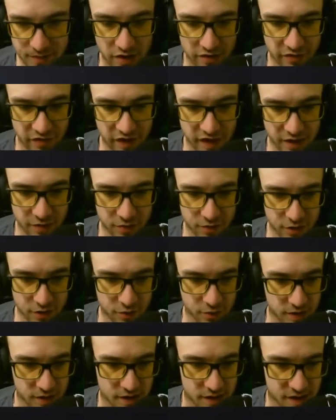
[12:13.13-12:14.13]
To find out real
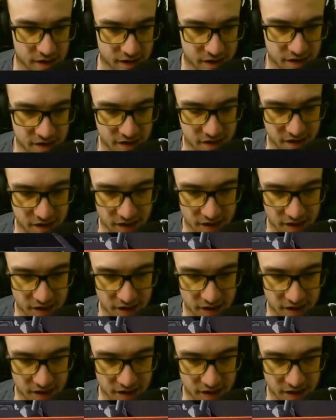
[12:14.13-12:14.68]
quickly, this is like